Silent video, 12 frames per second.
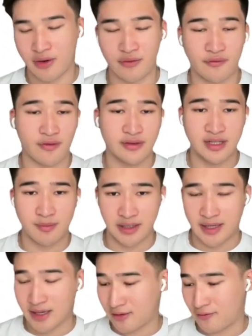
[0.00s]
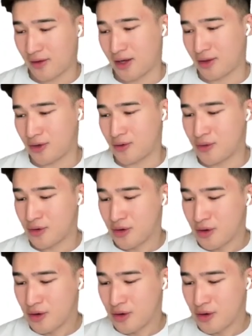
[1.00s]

We have to sub a negative value.